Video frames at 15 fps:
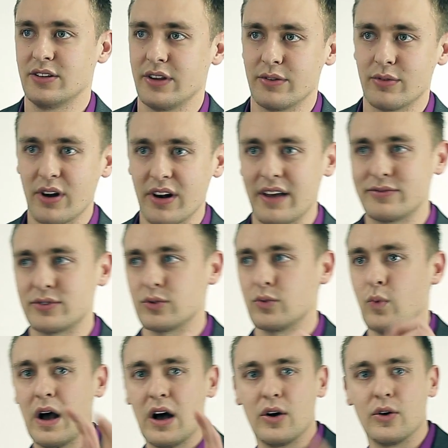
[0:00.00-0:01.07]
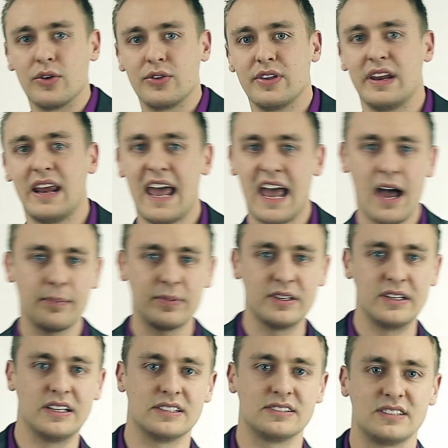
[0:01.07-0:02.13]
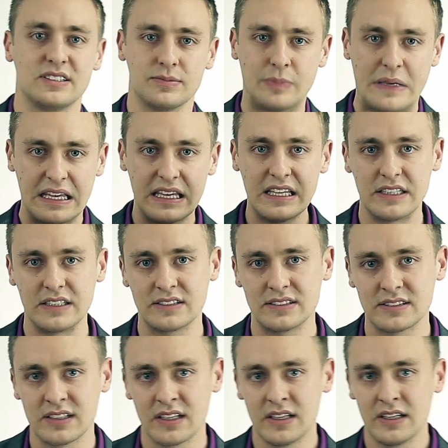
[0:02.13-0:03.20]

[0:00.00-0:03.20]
they run after wealth and happiness and peace.